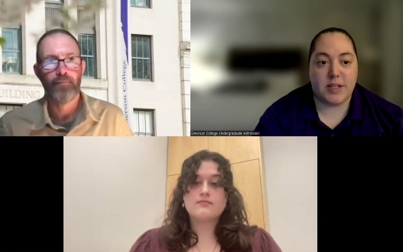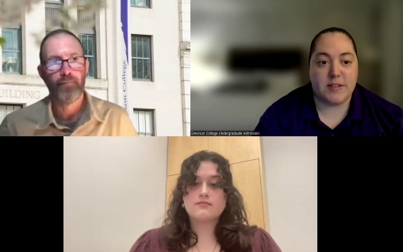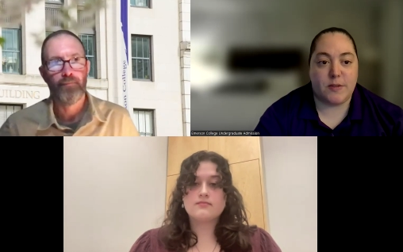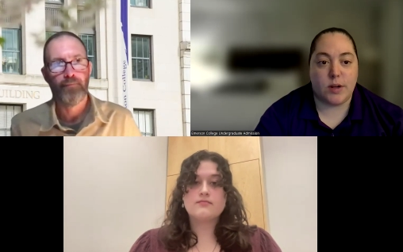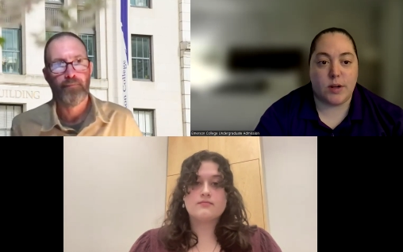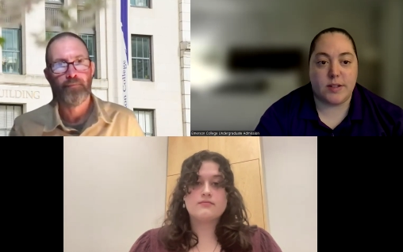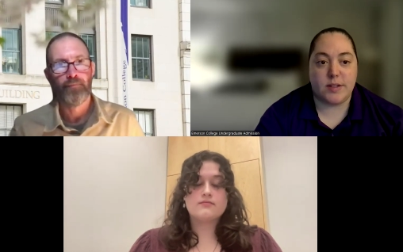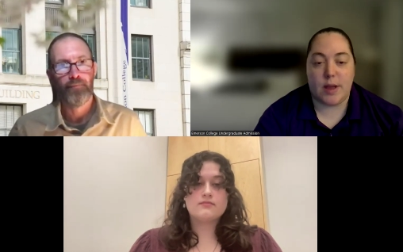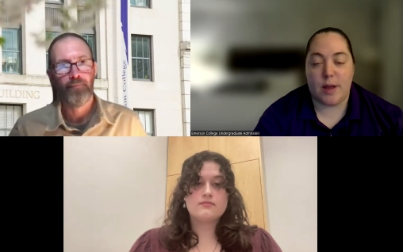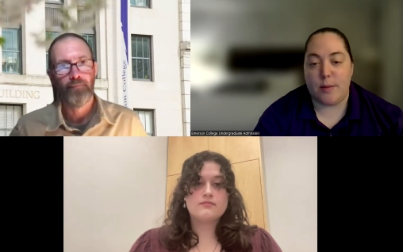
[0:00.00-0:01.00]
Speaker 1: because, of
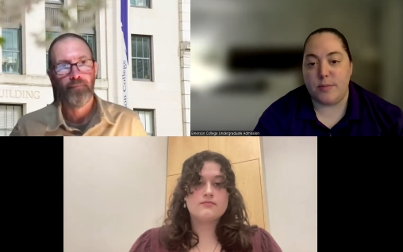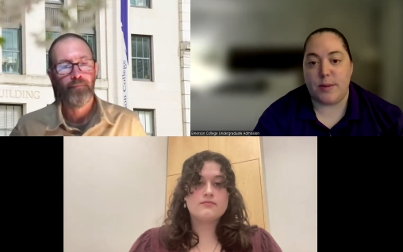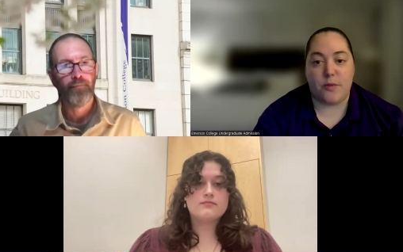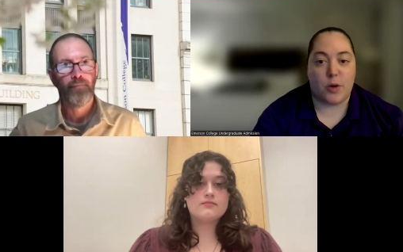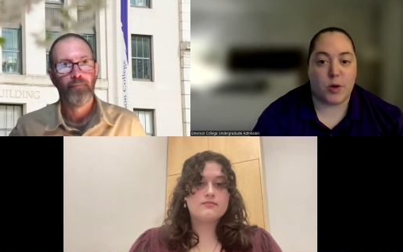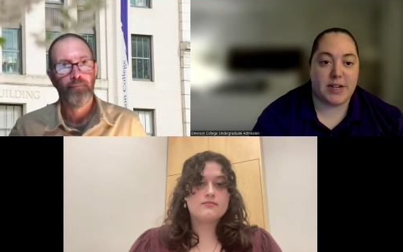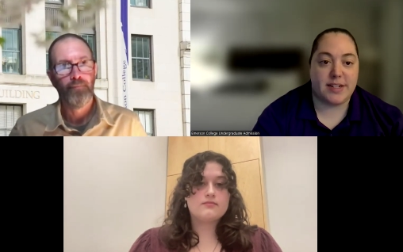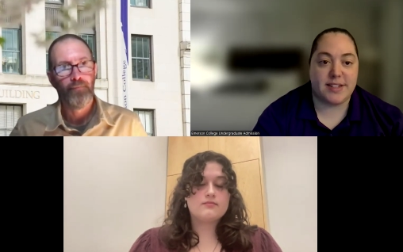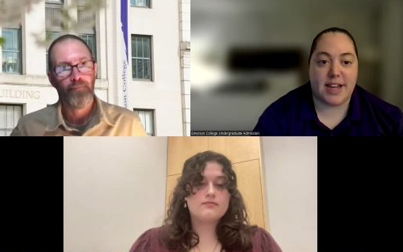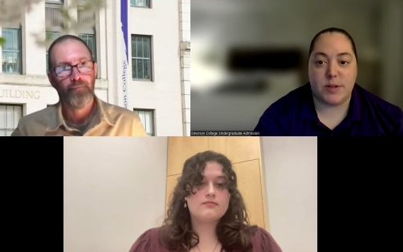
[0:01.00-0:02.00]
course, um, some folks may
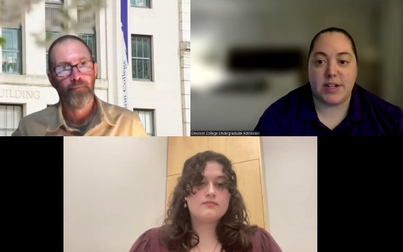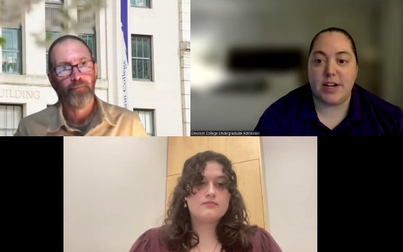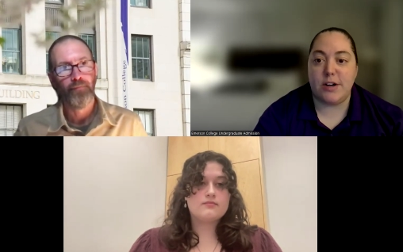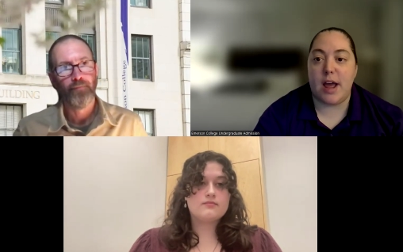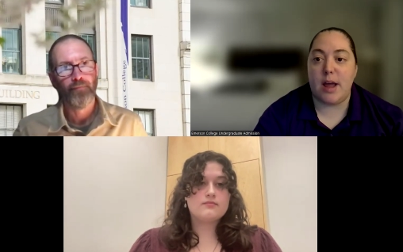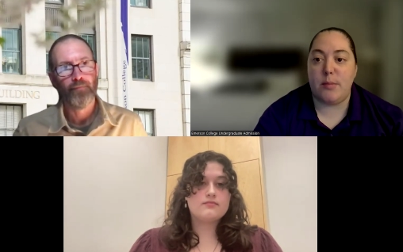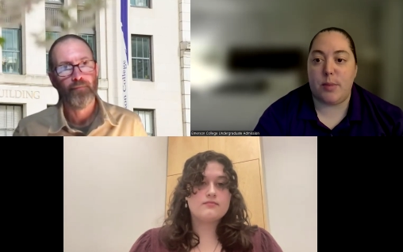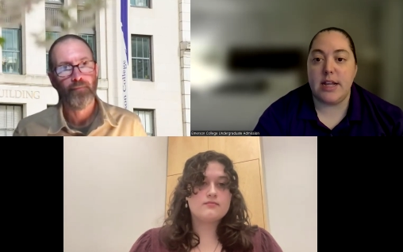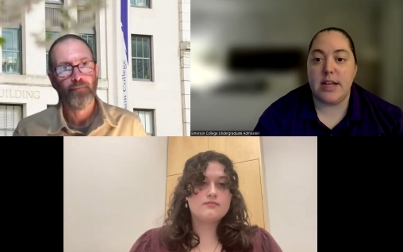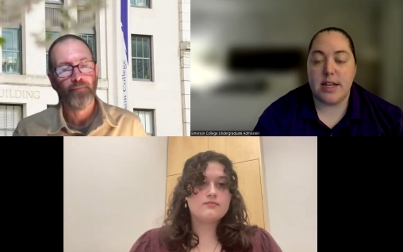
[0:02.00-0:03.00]
decide to attend or not.
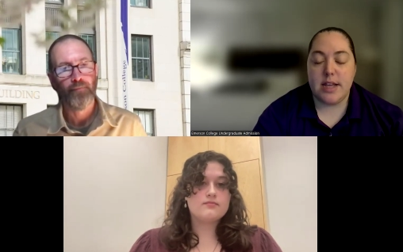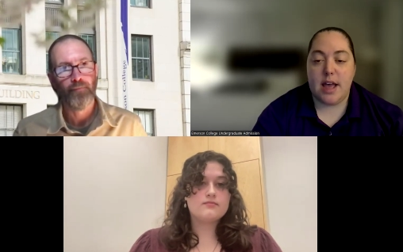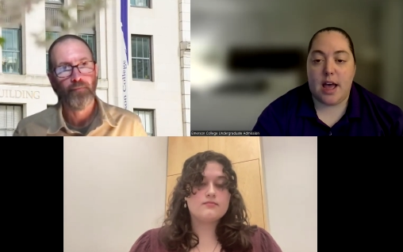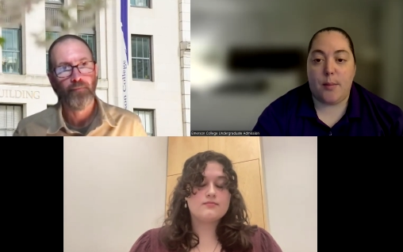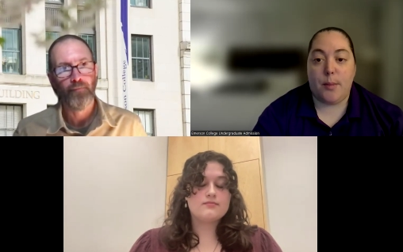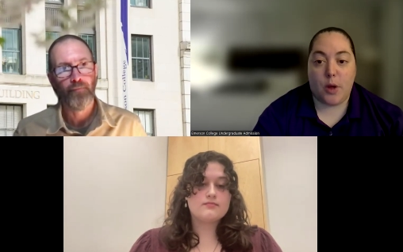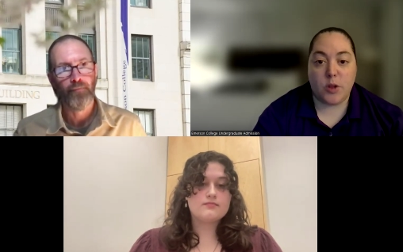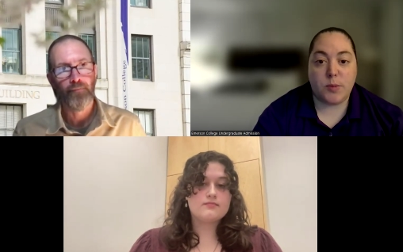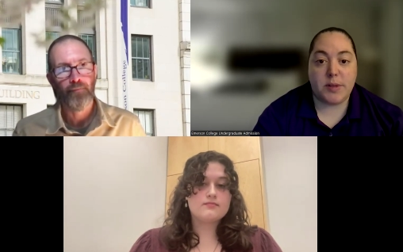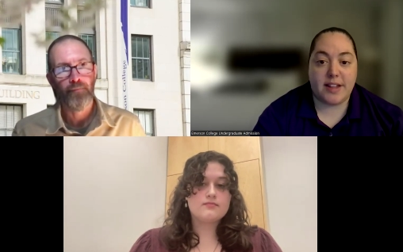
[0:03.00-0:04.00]
But um,
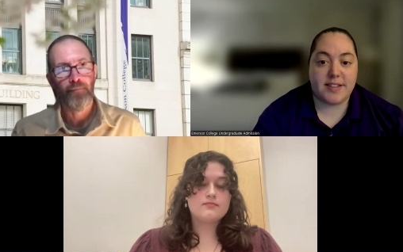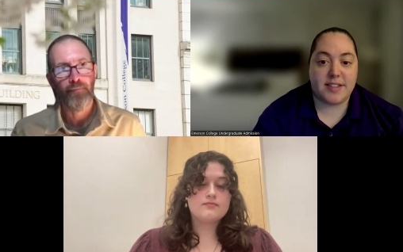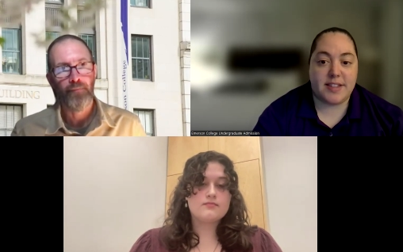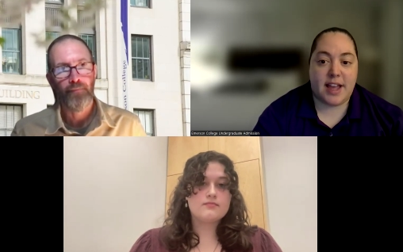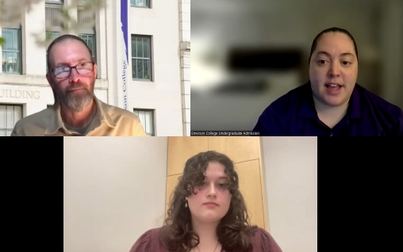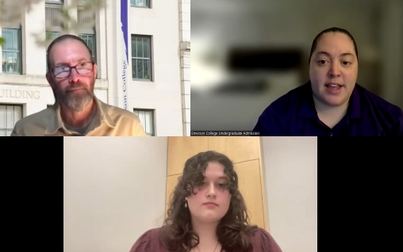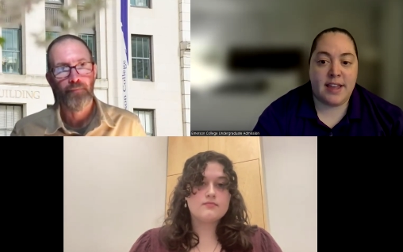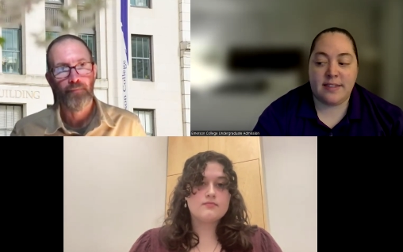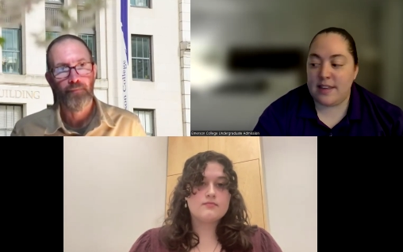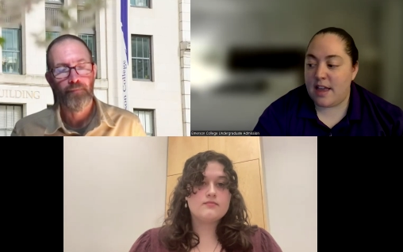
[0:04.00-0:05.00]
ultimately, that's the size.